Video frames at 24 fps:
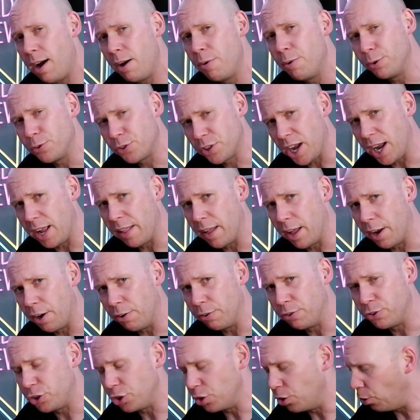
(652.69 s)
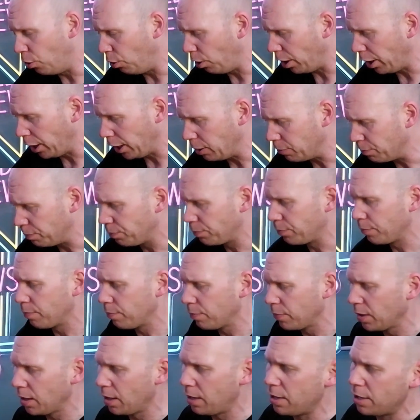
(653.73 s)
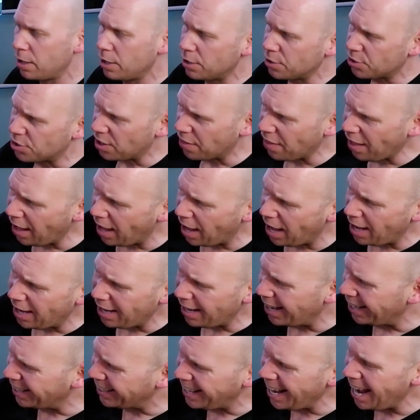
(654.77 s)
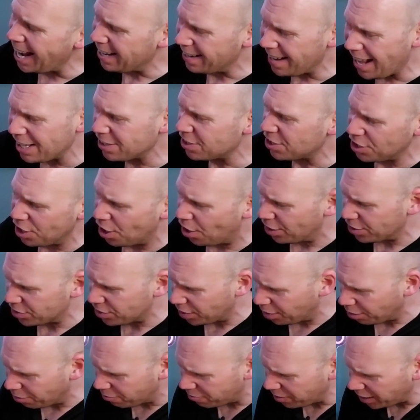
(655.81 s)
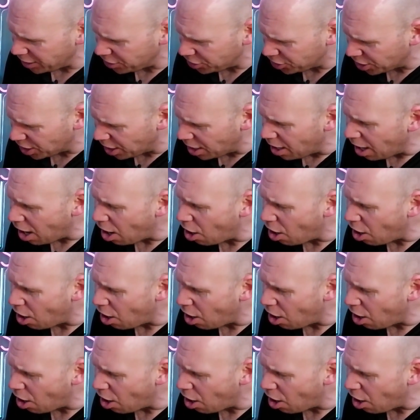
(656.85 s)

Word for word: I will take that off shortly. So that, again, that's a nice little feature.